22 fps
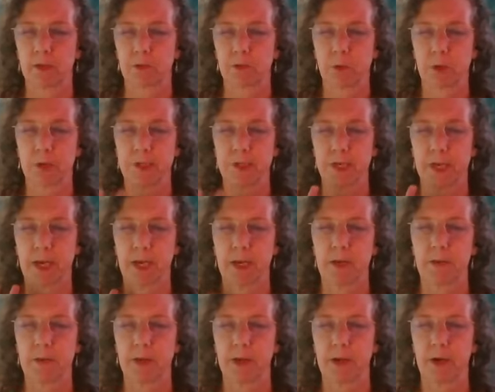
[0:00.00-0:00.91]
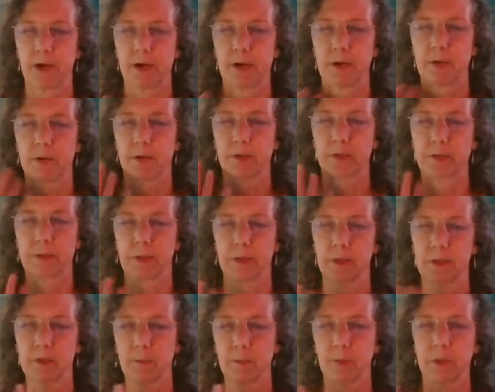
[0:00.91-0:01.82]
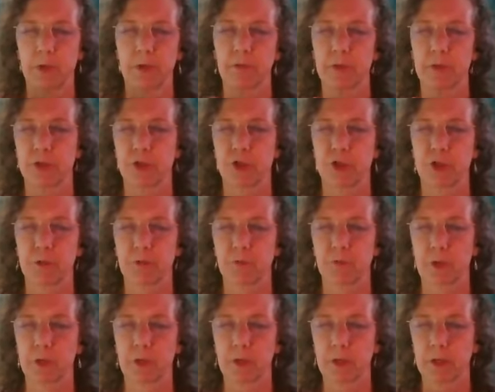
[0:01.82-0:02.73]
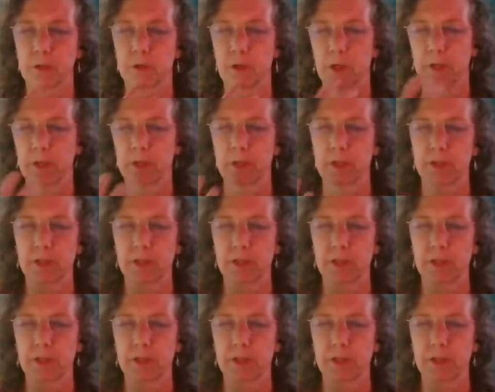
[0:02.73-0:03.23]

towards the end there, I noticed a little bit of a shiver or